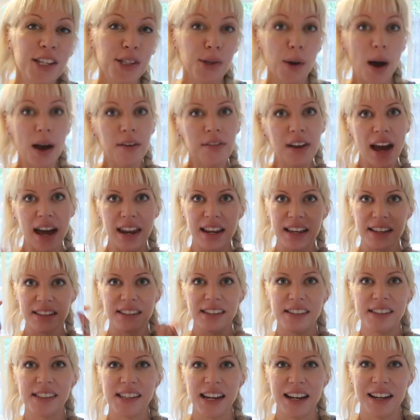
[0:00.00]
So I've got to get
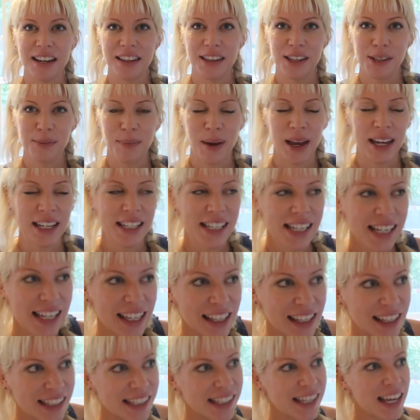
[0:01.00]
to staining these
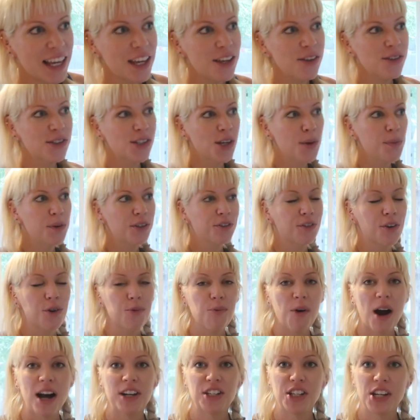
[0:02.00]
paintings. Thank you so much for
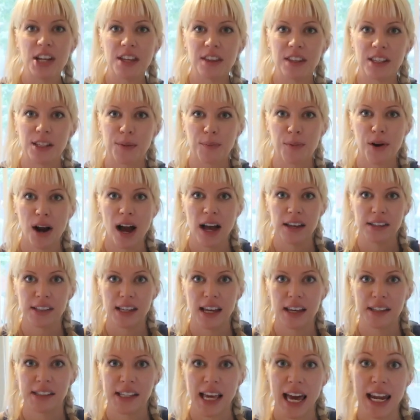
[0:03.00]
watching this
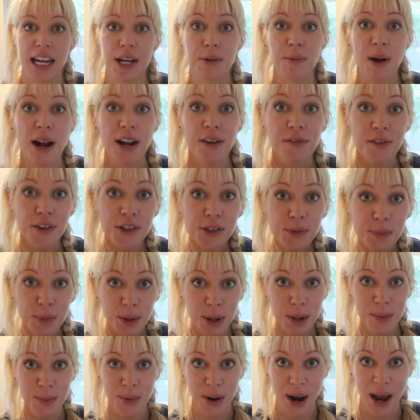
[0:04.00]
process, getting ready for
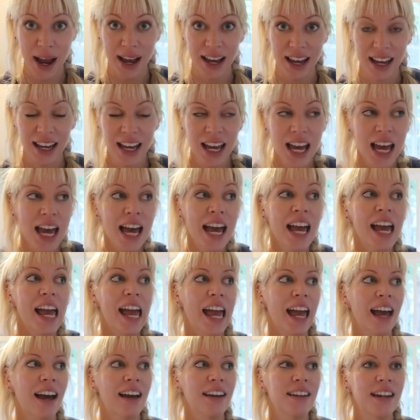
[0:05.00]
spring break.
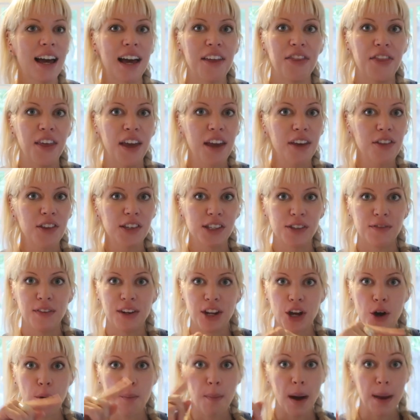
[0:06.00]
And I think this
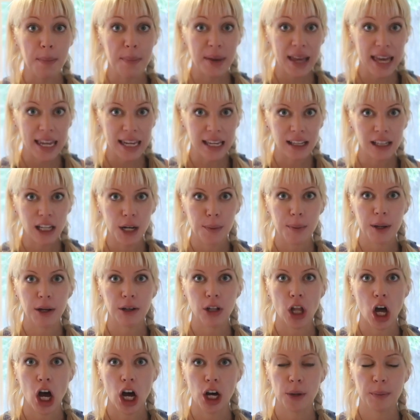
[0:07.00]
video might be getting a little
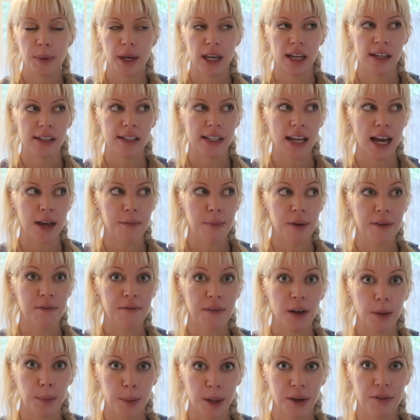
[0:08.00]
bit long because I've been
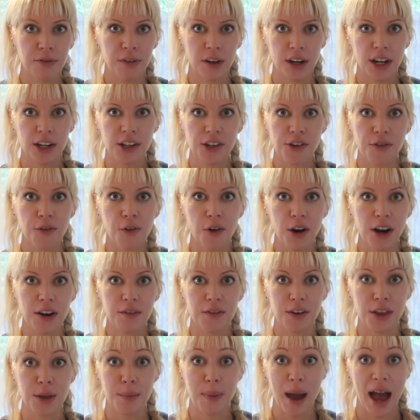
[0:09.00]
filming footage for
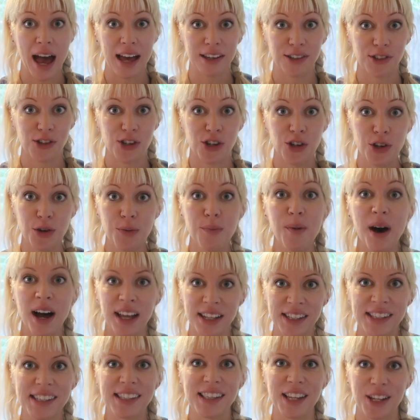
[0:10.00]
it for the past 2
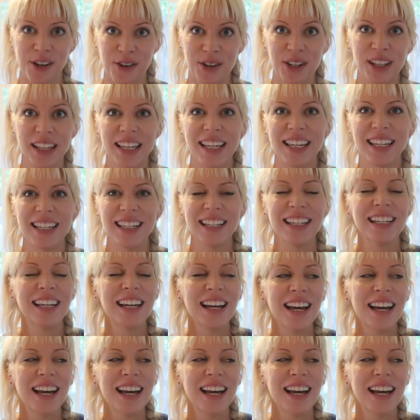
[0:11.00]
months, literally.